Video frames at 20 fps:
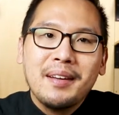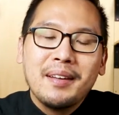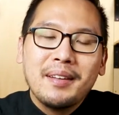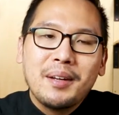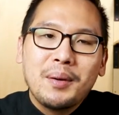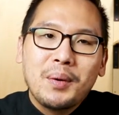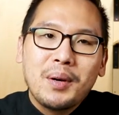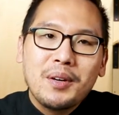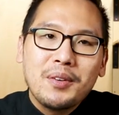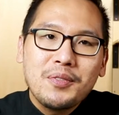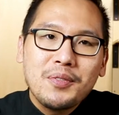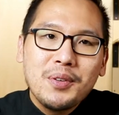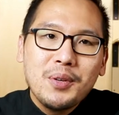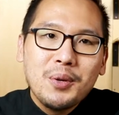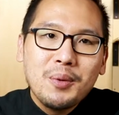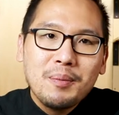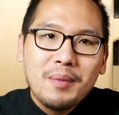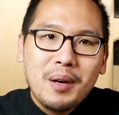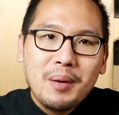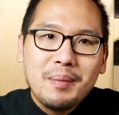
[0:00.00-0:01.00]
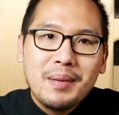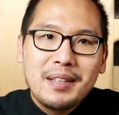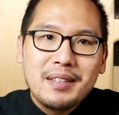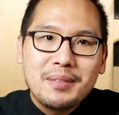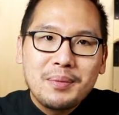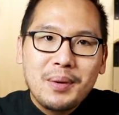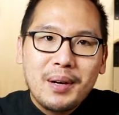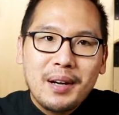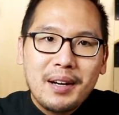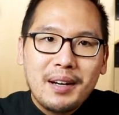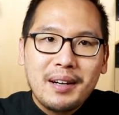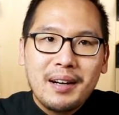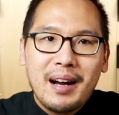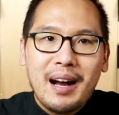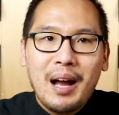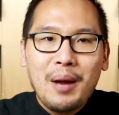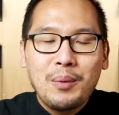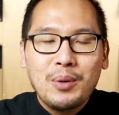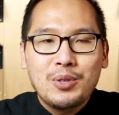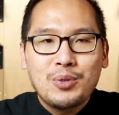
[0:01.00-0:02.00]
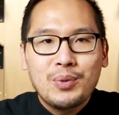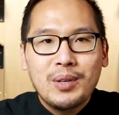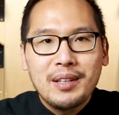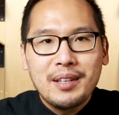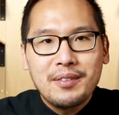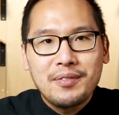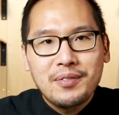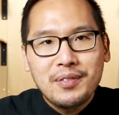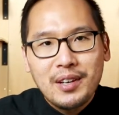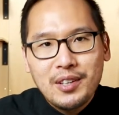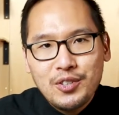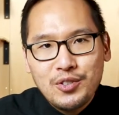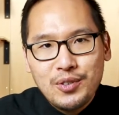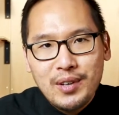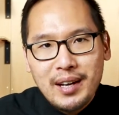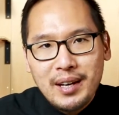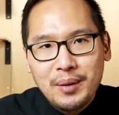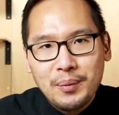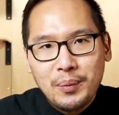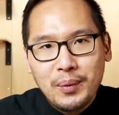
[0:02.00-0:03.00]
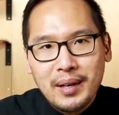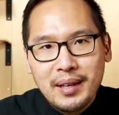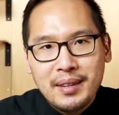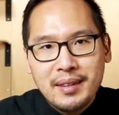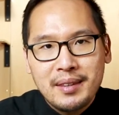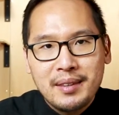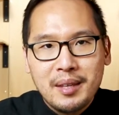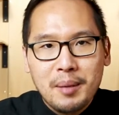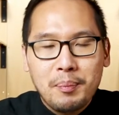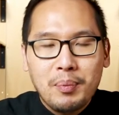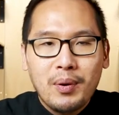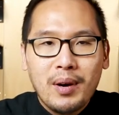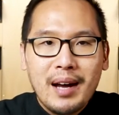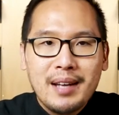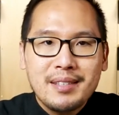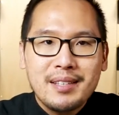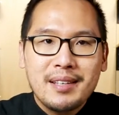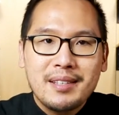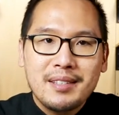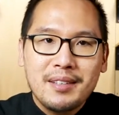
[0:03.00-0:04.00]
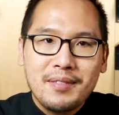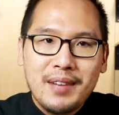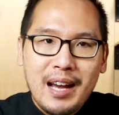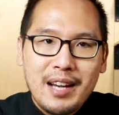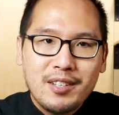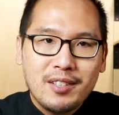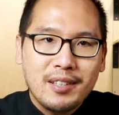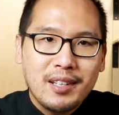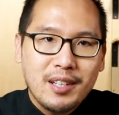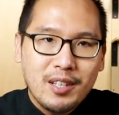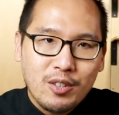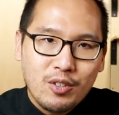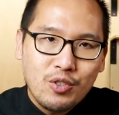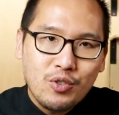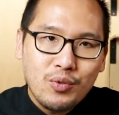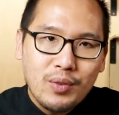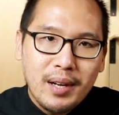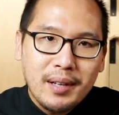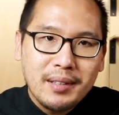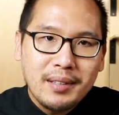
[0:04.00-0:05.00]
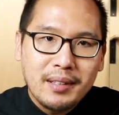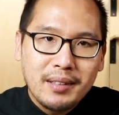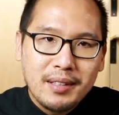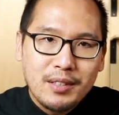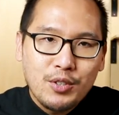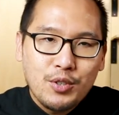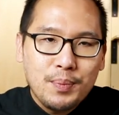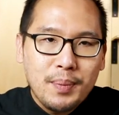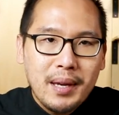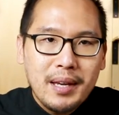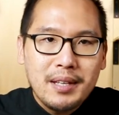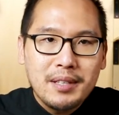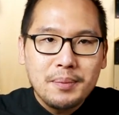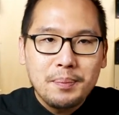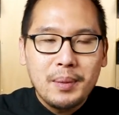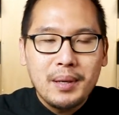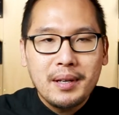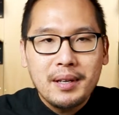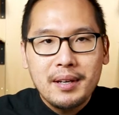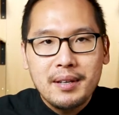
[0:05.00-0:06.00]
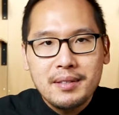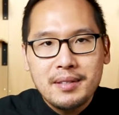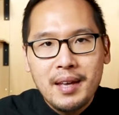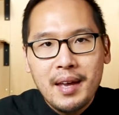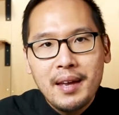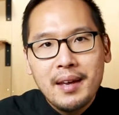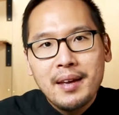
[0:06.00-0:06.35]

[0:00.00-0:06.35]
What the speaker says: There were a few moments where I was really frustrated with the process of actually constructing the space because